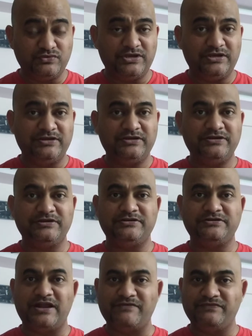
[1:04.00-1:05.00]
were
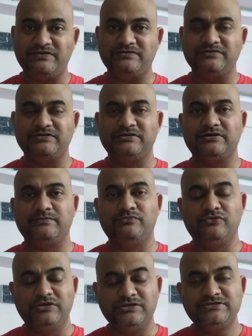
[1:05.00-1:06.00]
traffic
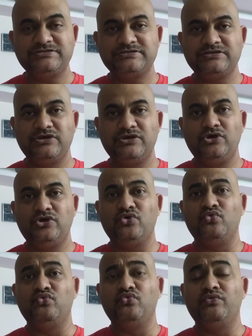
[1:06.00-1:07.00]
police
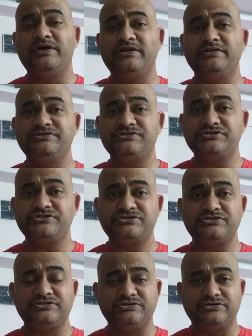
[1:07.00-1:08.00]
who were
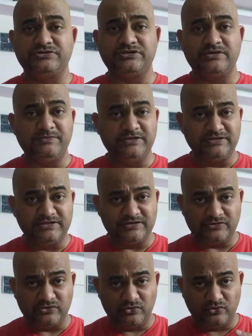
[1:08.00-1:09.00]
just keeping their
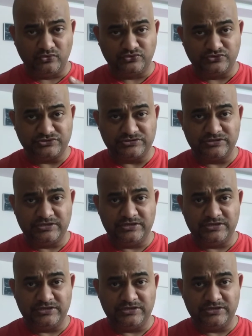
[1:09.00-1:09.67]
close